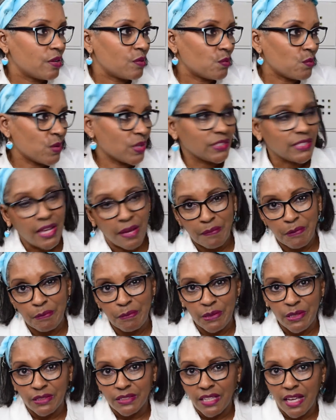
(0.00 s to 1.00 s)
what type of
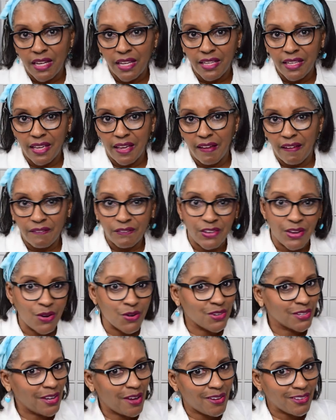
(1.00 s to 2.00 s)
books I have
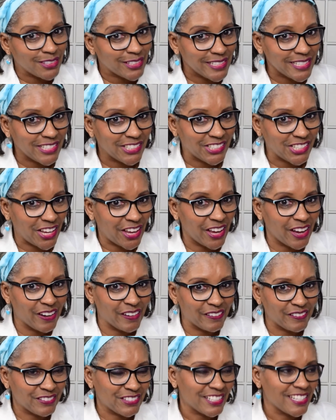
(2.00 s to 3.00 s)
on all these
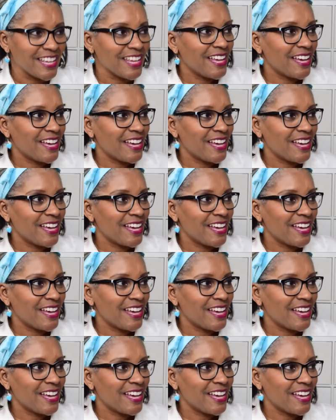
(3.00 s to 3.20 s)
shelves.